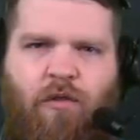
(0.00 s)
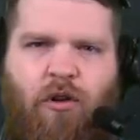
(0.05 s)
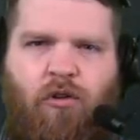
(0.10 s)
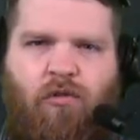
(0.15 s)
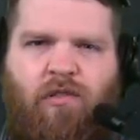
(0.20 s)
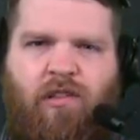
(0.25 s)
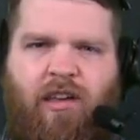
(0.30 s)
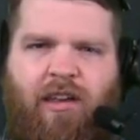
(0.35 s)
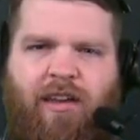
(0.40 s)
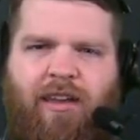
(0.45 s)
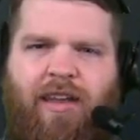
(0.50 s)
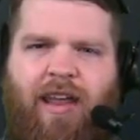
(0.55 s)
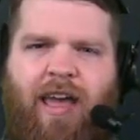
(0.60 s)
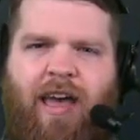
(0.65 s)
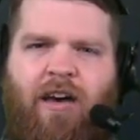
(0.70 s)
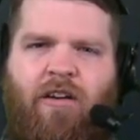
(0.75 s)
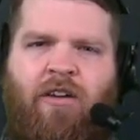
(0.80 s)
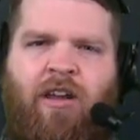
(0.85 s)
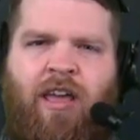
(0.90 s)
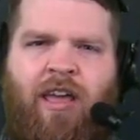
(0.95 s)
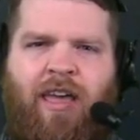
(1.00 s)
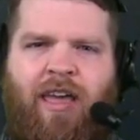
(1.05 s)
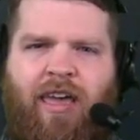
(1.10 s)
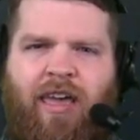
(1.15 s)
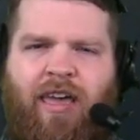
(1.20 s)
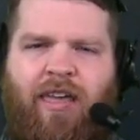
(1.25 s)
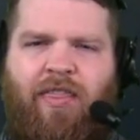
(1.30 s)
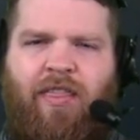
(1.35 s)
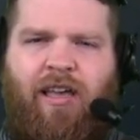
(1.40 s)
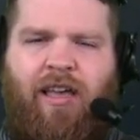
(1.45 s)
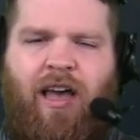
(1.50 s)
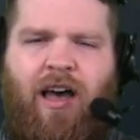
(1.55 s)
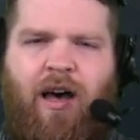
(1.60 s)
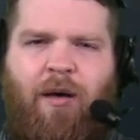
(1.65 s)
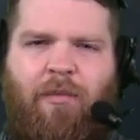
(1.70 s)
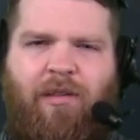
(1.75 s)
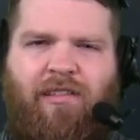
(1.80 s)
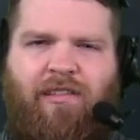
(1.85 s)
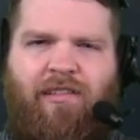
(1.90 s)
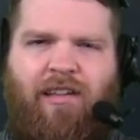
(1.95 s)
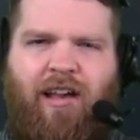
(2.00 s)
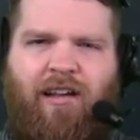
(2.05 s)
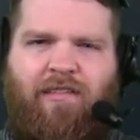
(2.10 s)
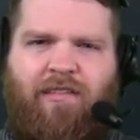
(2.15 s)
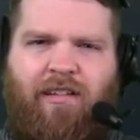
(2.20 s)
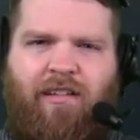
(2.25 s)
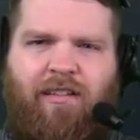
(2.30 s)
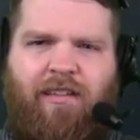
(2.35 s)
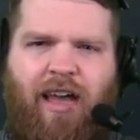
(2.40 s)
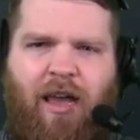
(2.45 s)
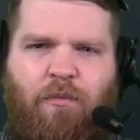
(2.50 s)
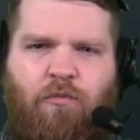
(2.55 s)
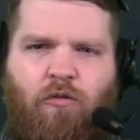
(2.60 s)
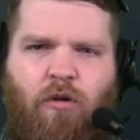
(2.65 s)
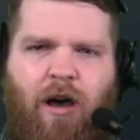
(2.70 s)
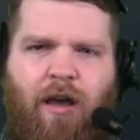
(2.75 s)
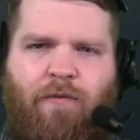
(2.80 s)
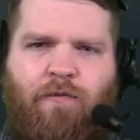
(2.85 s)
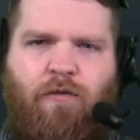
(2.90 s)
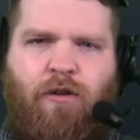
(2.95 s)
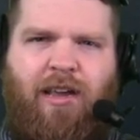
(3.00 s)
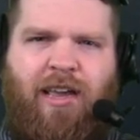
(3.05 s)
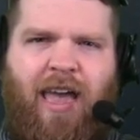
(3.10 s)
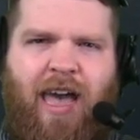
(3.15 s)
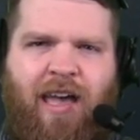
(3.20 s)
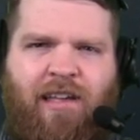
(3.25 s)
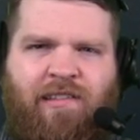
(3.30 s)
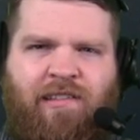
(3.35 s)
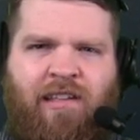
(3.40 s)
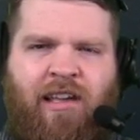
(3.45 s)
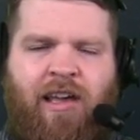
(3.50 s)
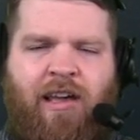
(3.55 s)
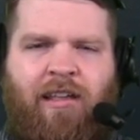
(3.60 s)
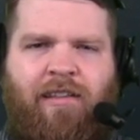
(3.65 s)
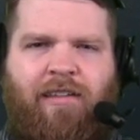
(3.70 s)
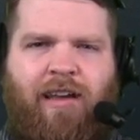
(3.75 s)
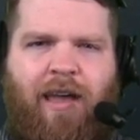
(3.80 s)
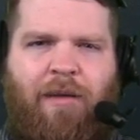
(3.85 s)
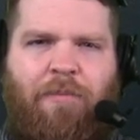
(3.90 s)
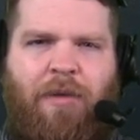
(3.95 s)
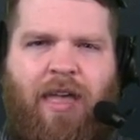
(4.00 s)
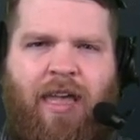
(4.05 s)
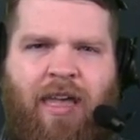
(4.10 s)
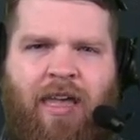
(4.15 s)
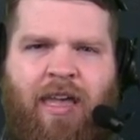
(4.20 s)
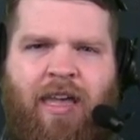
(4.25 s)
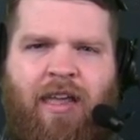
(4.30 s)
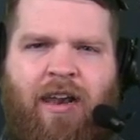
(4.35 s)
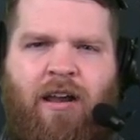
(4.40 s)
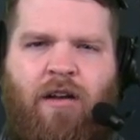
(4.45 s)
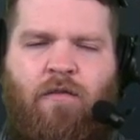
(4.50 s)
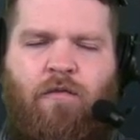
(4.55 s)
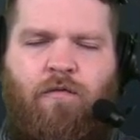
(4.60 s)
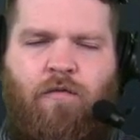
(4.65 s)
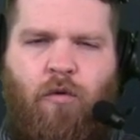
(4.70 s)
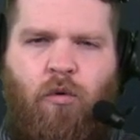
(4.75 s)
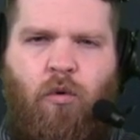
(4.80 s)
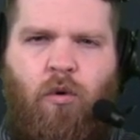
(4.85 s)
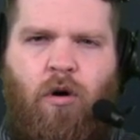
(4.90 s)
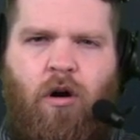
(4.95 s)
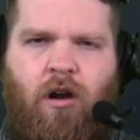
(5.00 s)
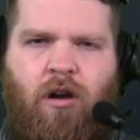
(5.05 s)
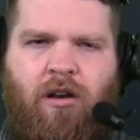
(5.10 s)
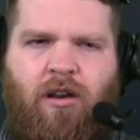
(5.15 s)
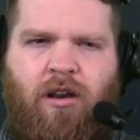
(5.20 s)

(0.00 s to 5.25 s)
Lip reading: votes in down in the comment section. Type Y for yes, type N for